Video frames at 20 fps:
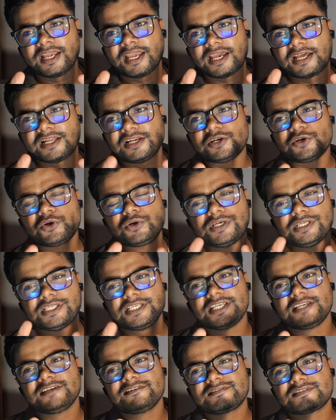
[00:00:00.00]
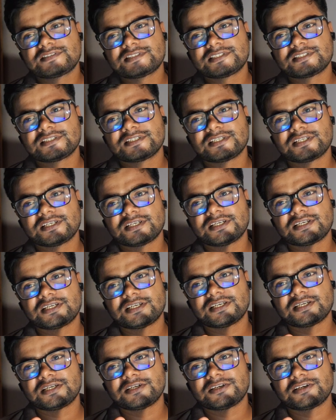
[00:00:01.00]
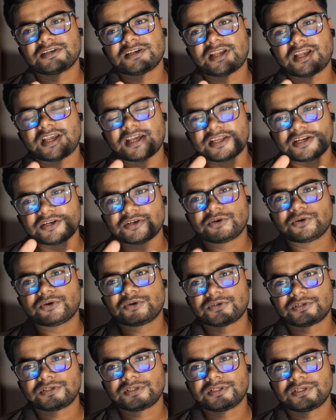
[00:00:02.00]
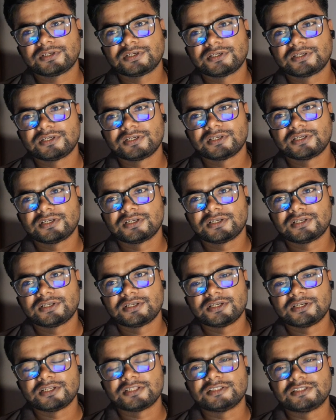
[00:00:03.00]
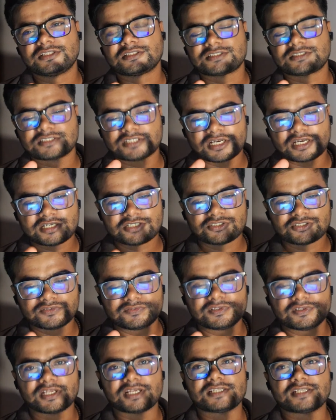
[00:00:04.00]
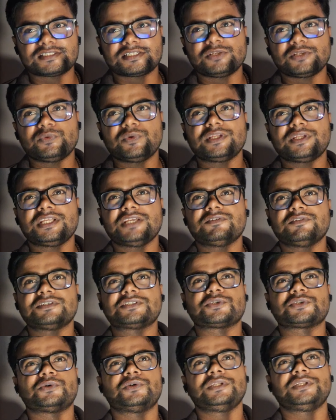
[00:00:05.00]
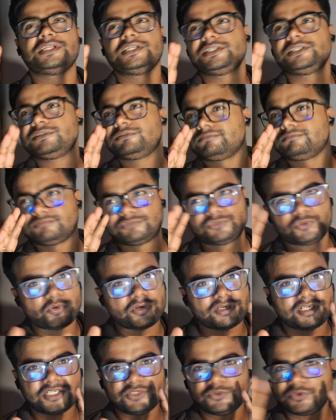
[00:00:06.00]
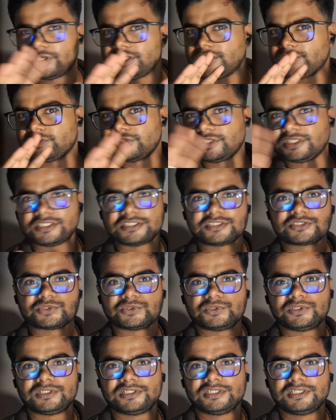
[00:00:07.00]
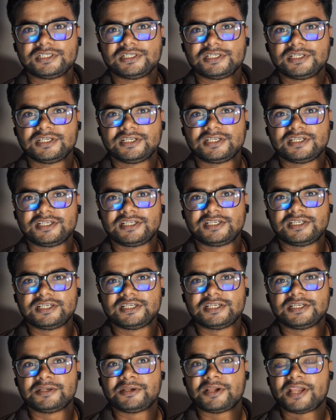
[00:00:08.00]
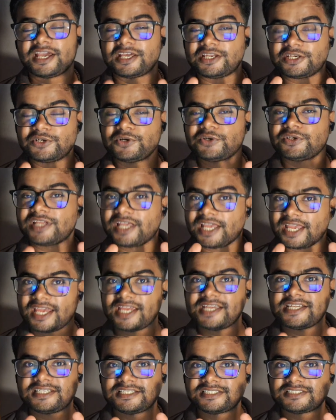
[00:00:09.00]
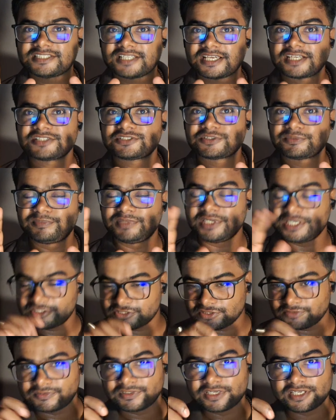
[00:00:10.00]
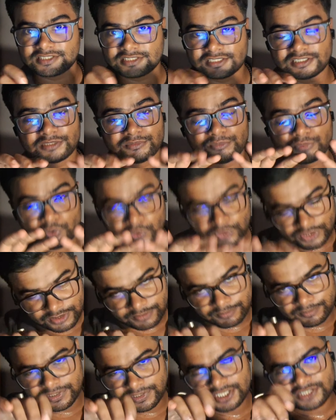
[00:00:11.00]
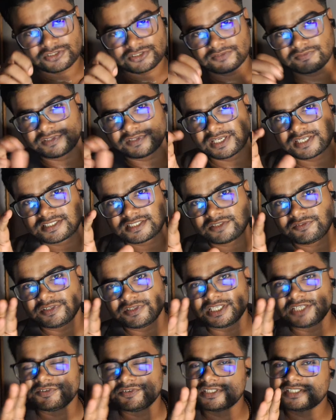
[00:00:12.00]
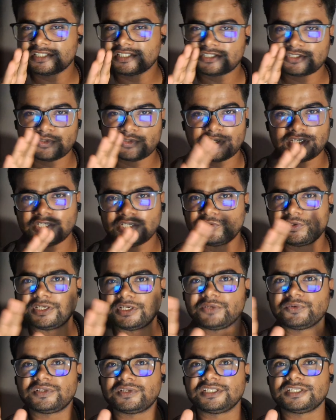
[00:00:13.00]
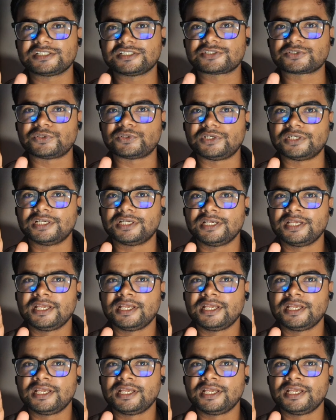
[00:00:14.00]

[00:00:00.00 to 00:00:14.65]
Elrond gives Aragorn the shards of Narsil when he was only 21 years old. Aragorn had shards of blades of Narsil, the broken blades of Narsil, when he was just 21 years old.